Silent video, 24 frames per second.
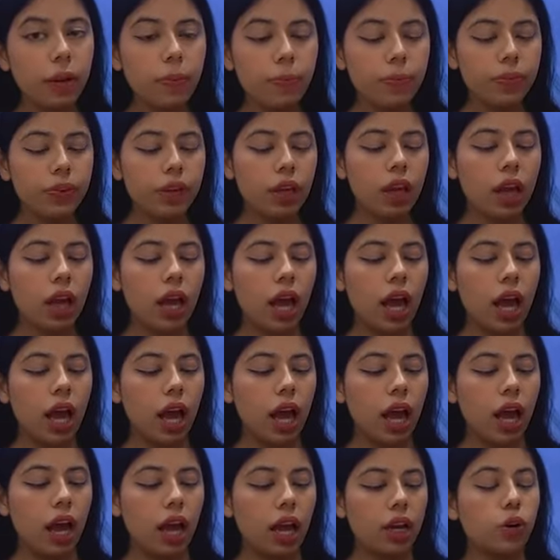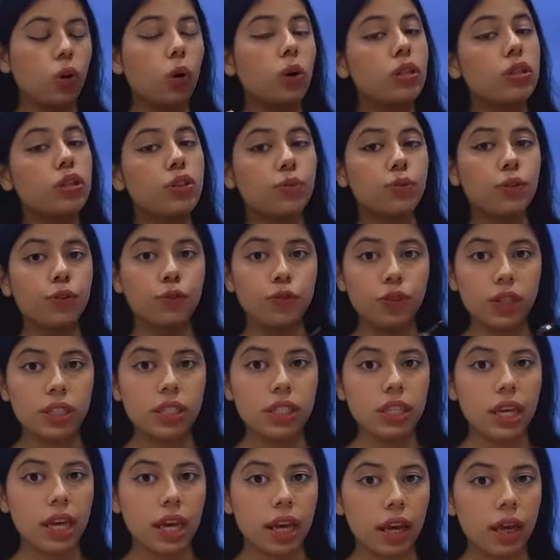hair and also for
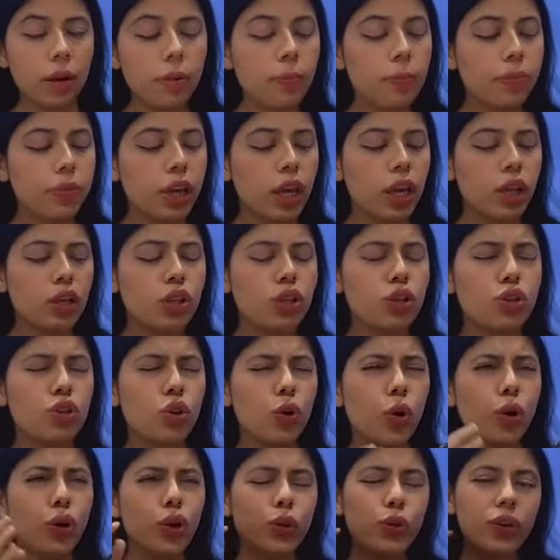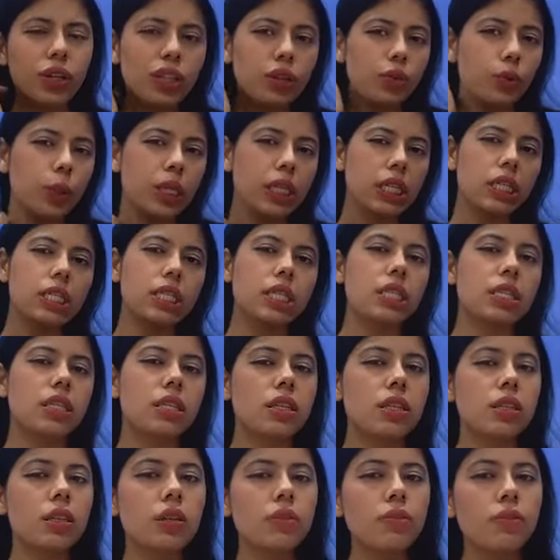frizzy hair. So during the winter
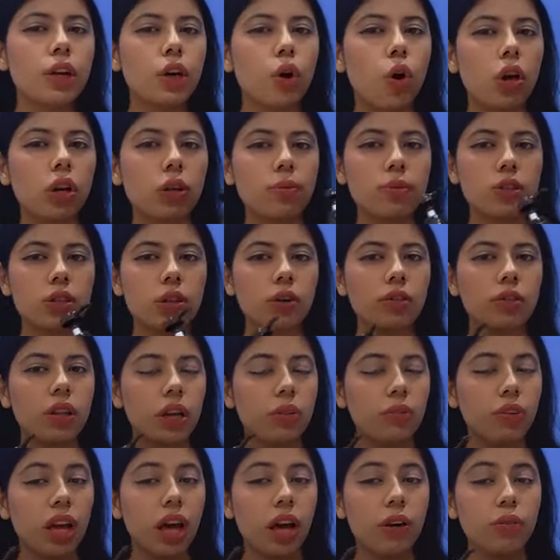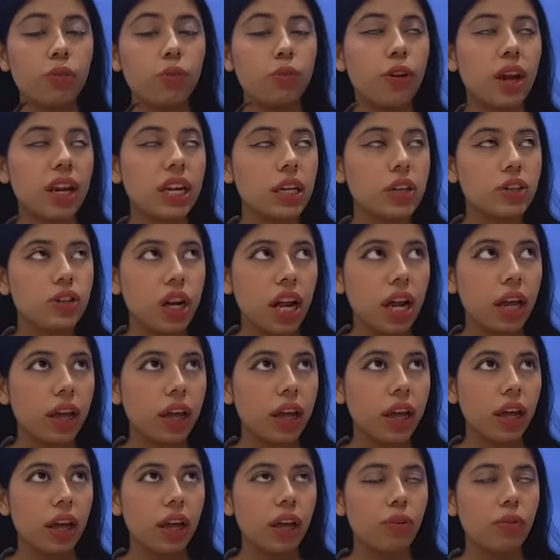season, we all observe that we have very dry
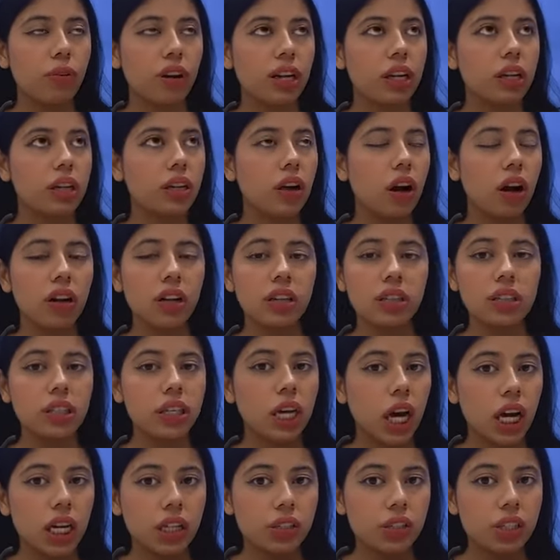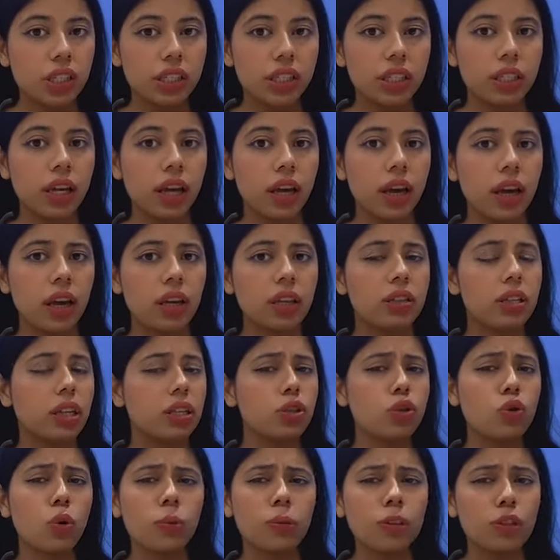hair, very dull, dehydrated hair.
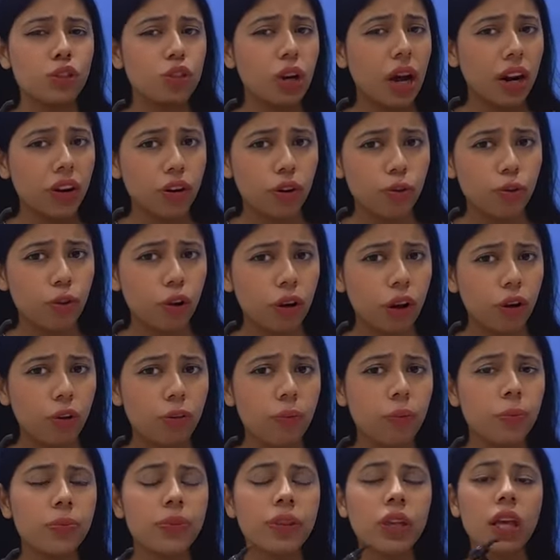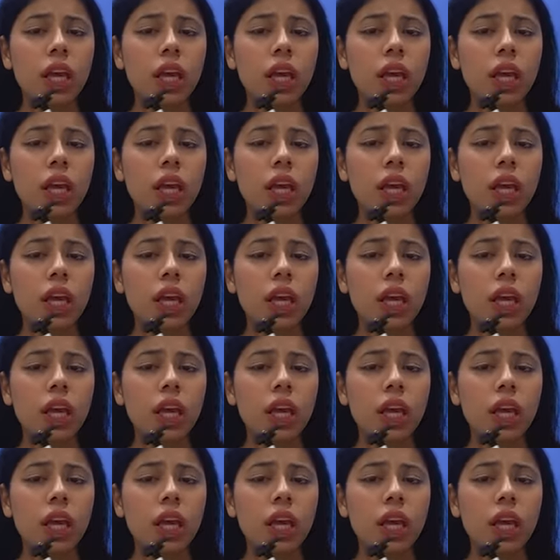There's so much dandruff on our